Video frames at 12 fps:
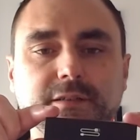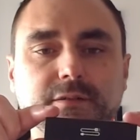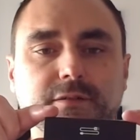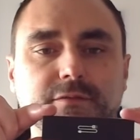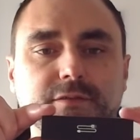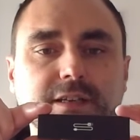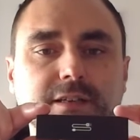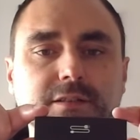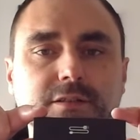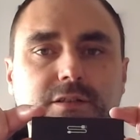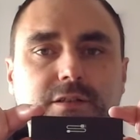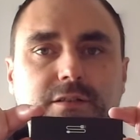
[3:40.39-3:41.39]
I've taken the
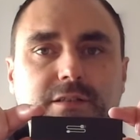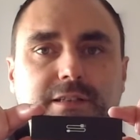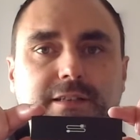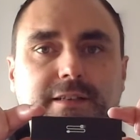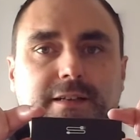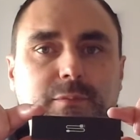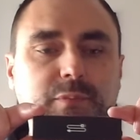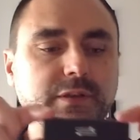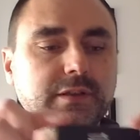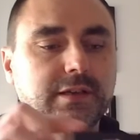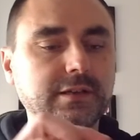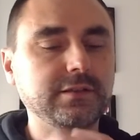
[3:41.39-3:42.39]
charger lead out, but you
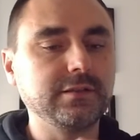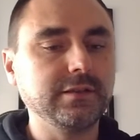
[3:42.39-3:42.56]
get